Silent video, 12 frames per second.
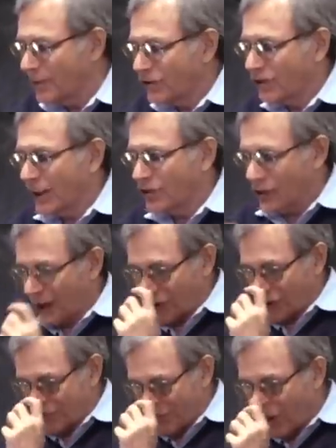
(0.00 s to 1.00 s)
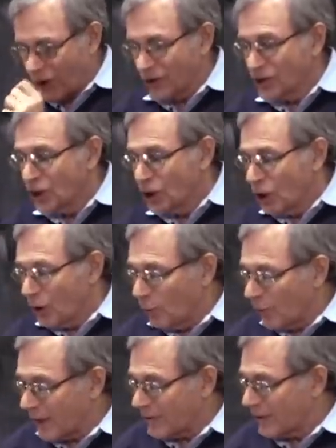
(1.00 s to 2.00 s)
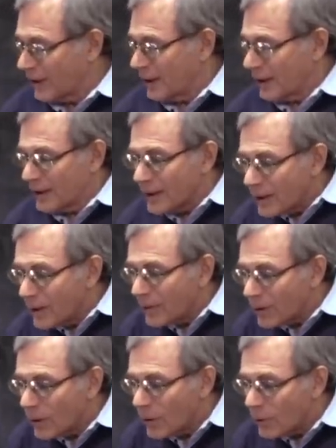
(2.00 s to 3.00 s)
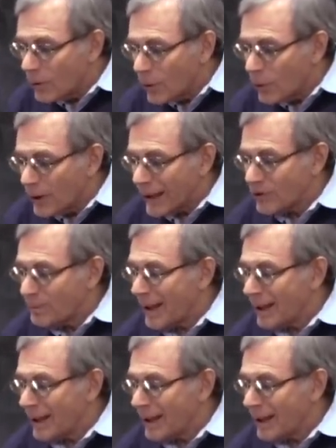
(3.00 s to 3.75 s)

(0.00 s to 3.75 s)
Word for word: the miscegenation ball, with it's